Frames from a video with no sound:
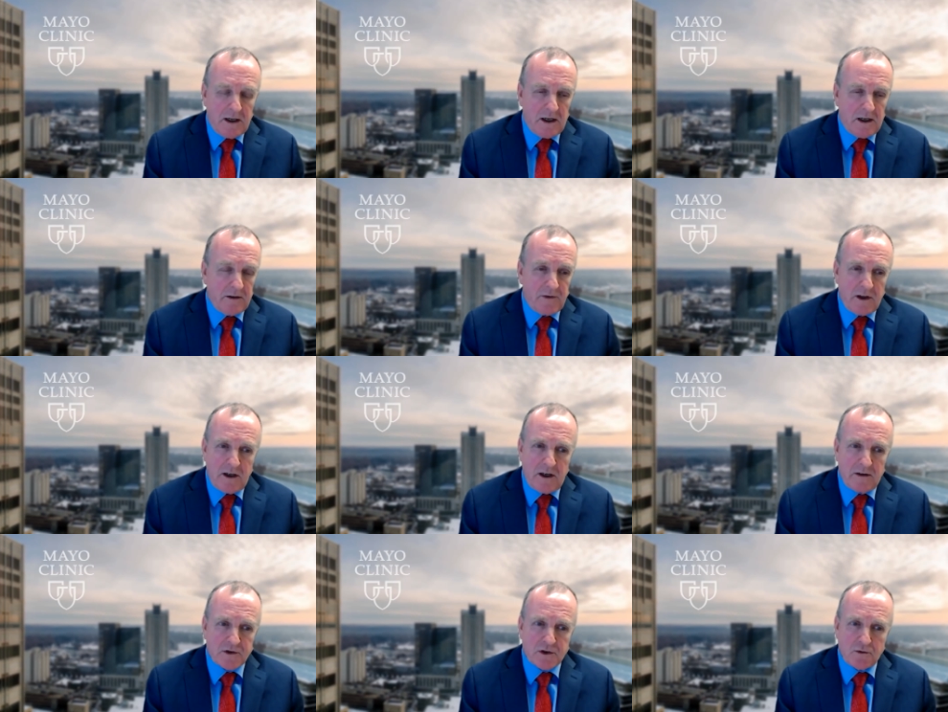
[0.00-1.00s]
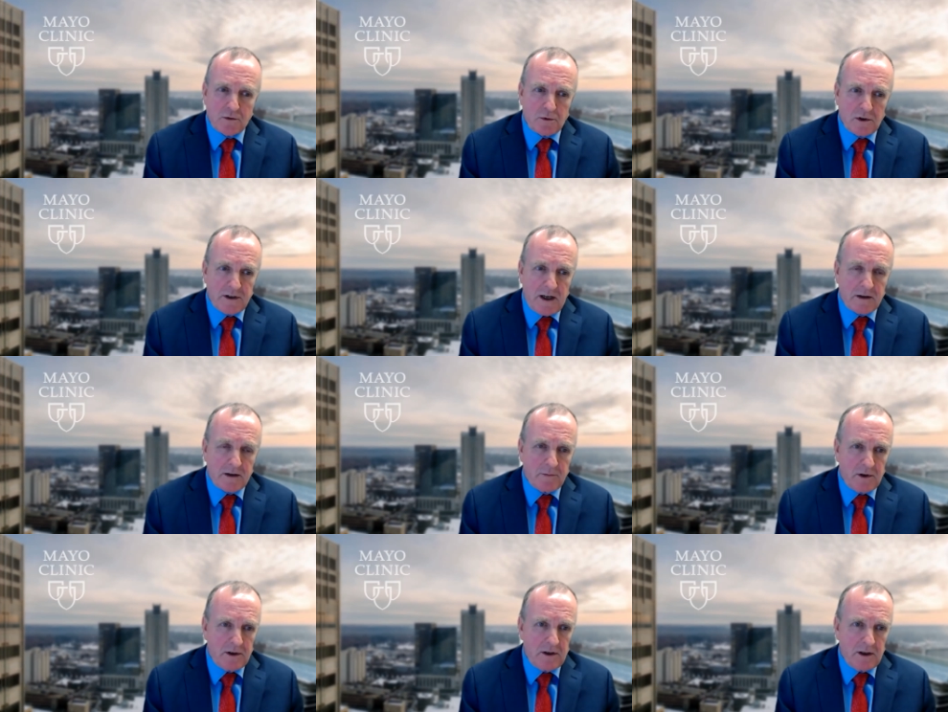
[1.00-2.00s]
And if they have suitable
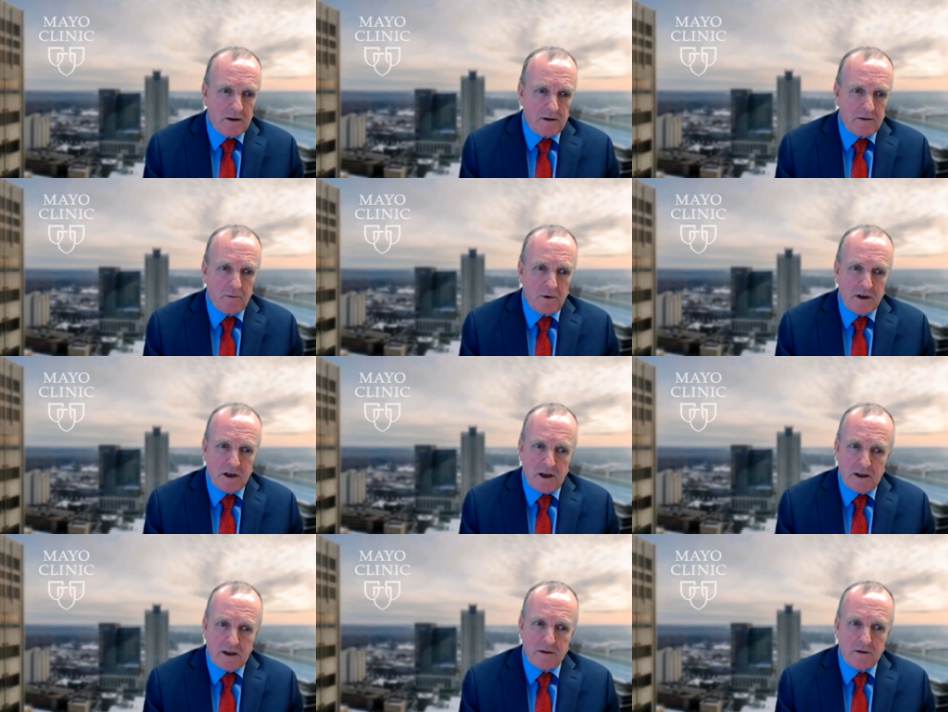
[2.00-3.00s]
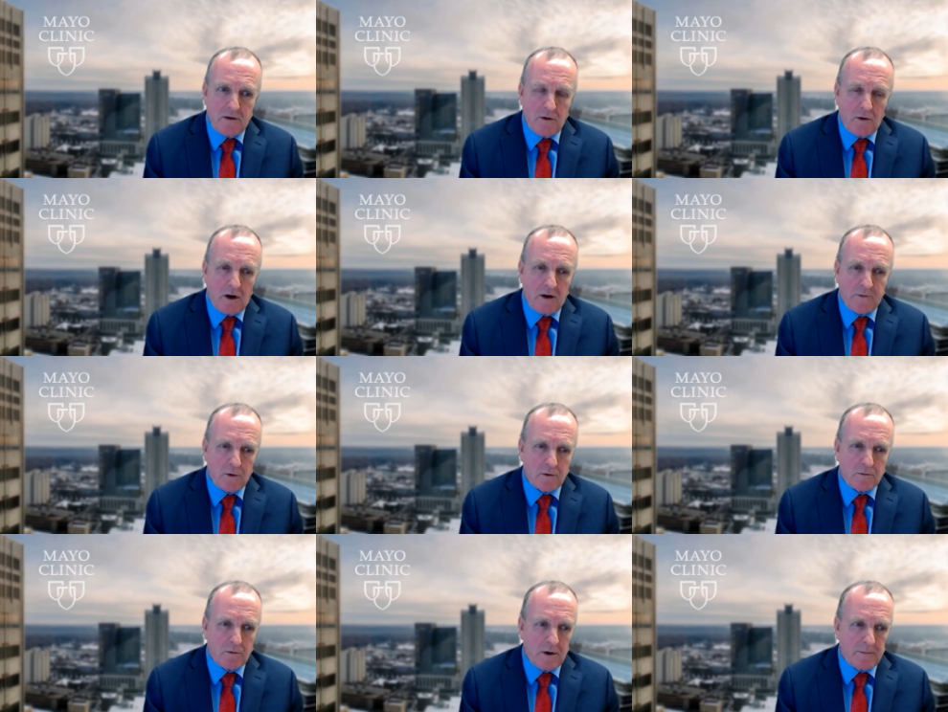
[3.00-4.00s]
anatomy and we can you know,
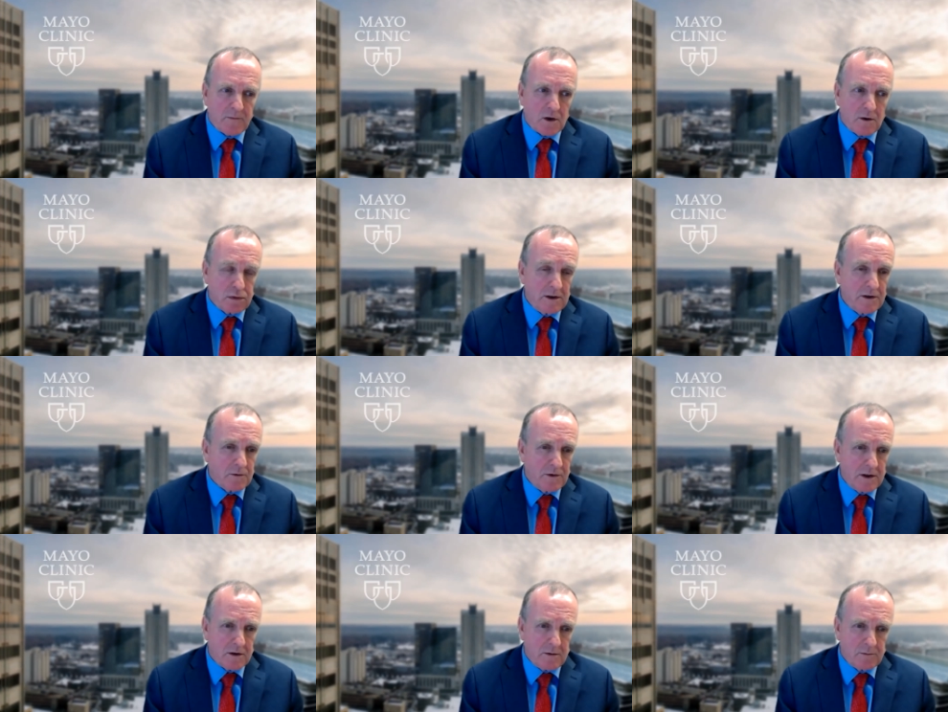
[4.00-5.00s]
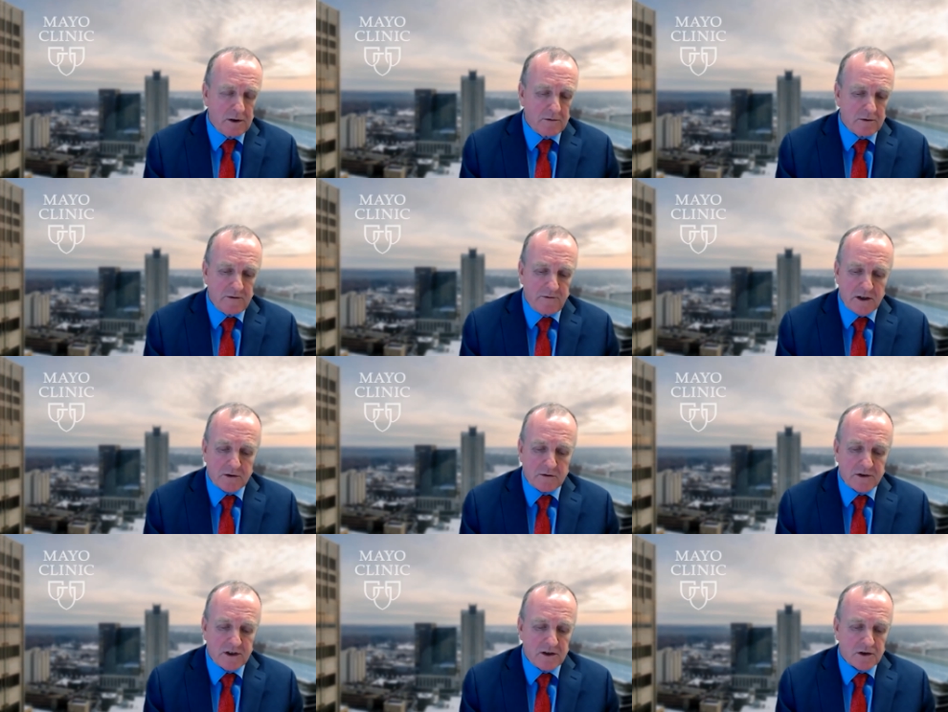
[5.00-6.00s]
offer um, complete or near complete
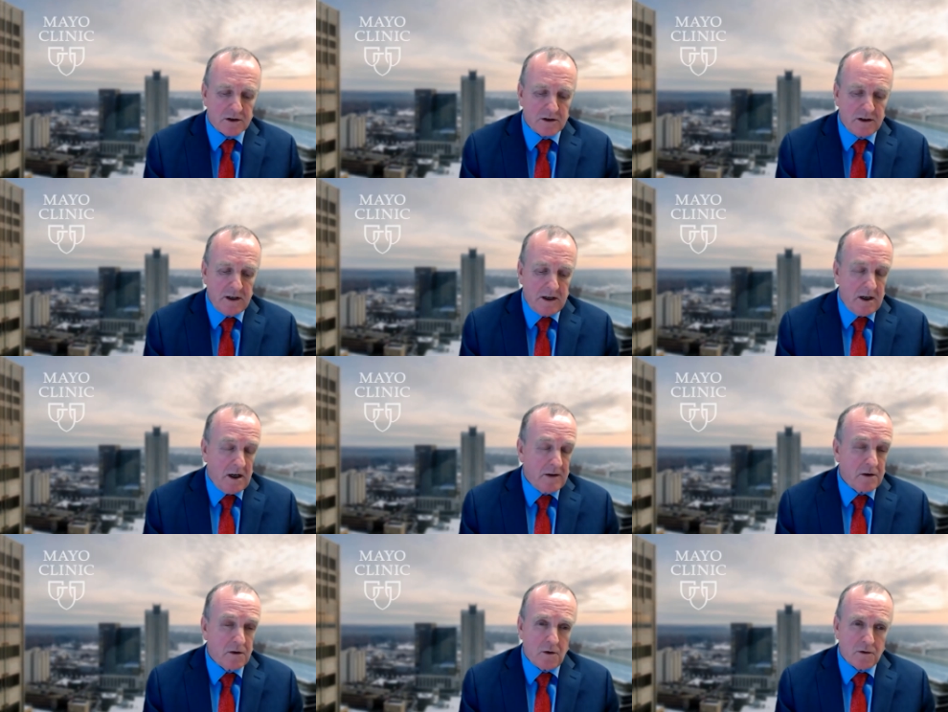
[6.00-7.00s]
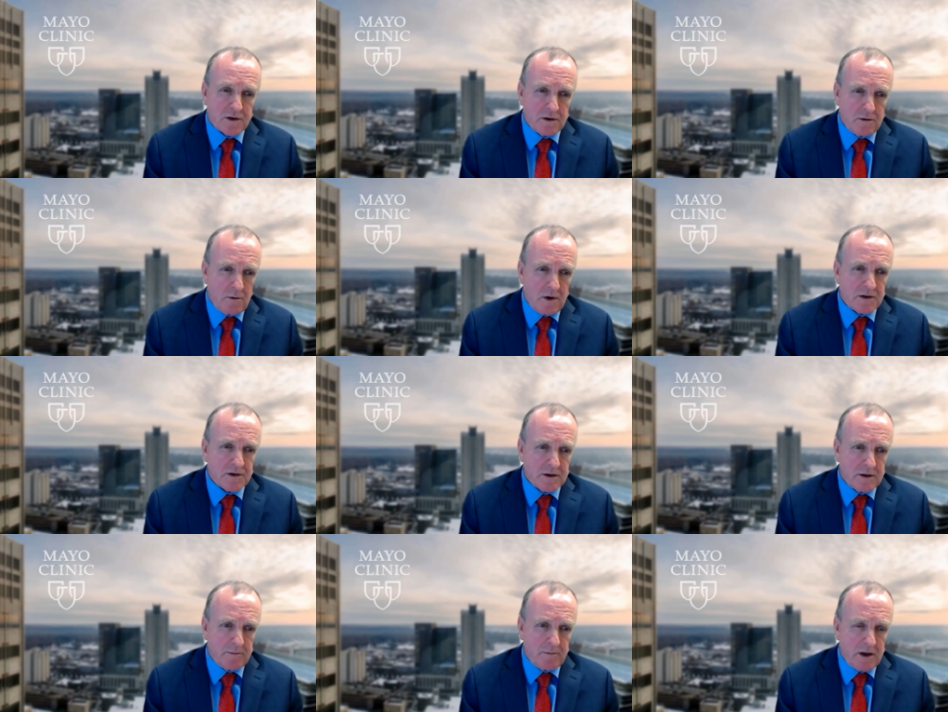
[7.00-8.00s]
revascularization, I think those are the ones
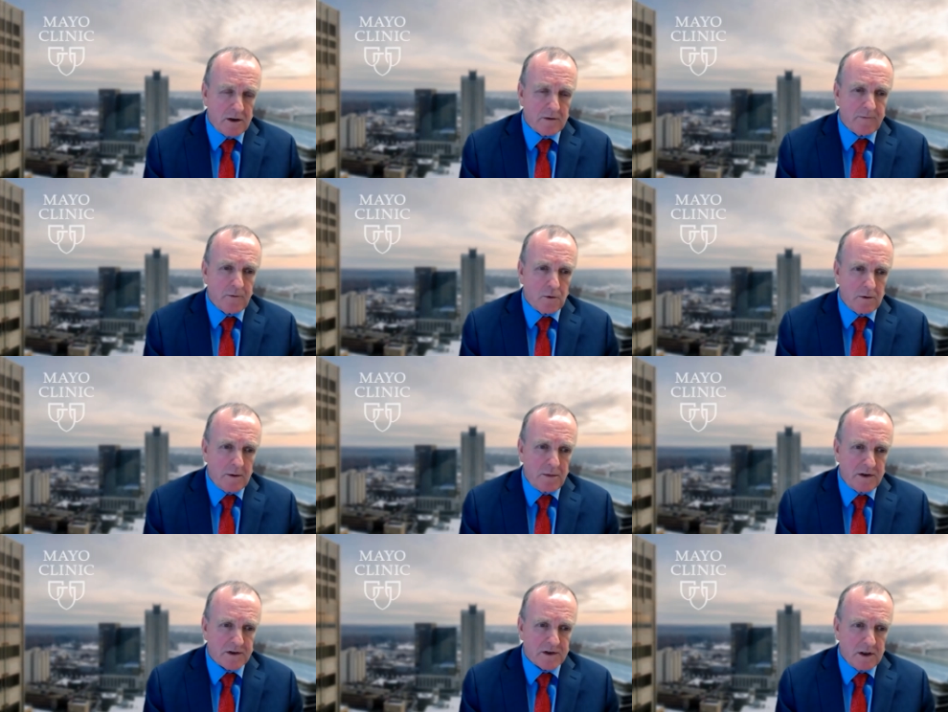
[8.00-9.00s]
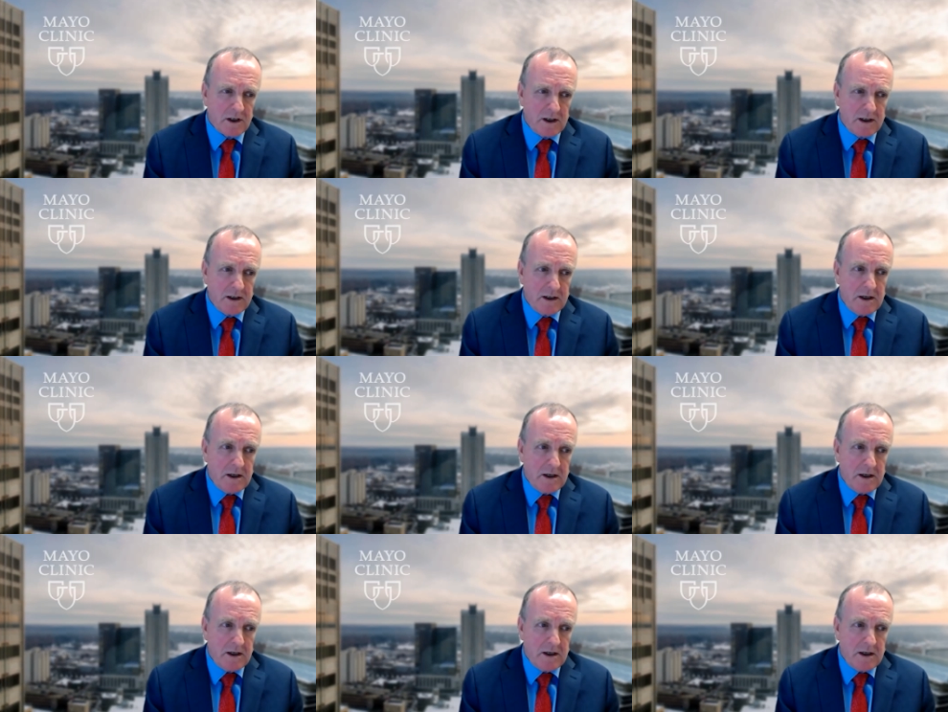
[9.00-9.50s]
that are better for uh, P C I.